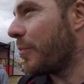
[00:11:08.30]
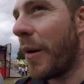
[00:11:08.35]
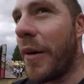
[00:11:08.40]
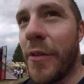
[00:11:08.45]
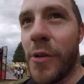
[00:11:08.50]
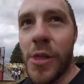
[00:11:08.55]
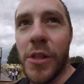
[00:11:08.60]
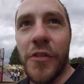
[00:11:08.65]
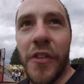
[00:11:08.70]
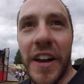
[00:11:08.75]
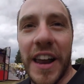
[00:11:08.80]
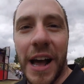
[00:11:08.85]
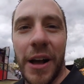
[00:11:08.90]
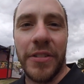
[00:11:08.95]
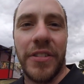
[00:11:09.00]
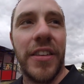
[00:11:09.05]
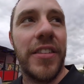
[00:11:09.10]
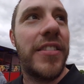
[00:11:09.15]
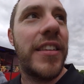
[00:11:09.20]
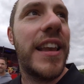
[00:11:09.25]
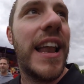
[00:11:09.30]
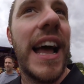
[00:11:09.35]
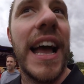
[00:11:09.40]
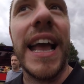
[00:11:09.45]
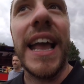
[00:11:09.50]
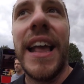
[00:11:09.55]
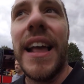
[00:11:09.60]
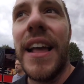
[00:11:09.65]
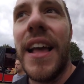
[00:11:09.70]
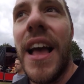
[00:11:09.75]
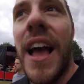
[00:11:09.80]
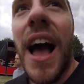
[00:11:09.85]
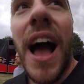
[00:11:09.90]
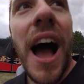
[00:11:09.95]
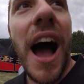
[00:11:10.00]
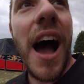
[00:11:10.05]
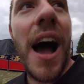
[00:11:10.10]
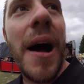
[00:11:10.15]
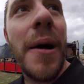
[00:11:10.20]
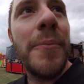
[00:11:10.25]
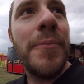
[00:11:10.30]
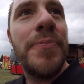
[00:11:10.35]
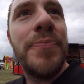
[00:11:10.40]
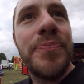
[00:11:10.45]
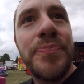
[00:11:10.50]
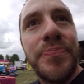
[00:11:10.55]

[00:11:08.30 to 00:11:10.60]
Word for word: bother with the fun houses today. Um,